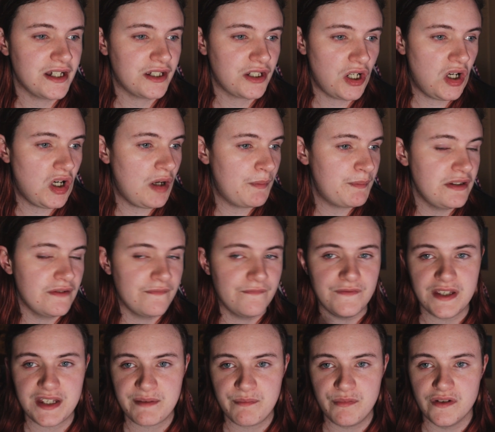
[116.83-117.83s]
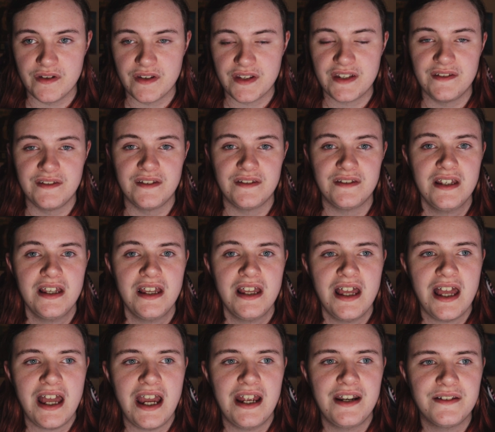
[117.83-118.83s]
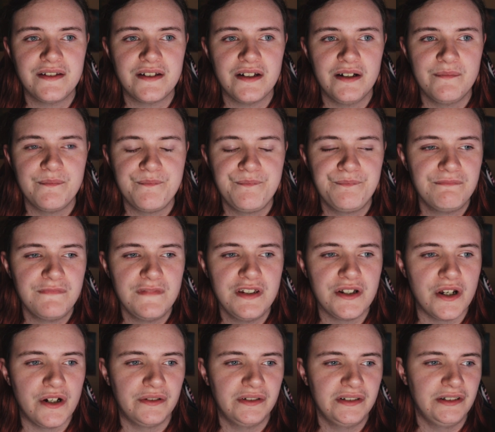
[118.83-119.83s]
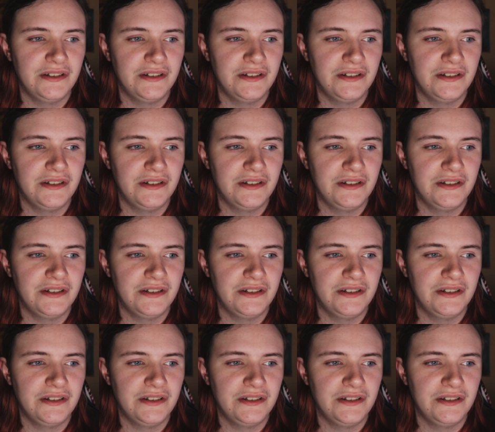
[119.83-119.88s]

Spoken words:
copy of this person. And, you know,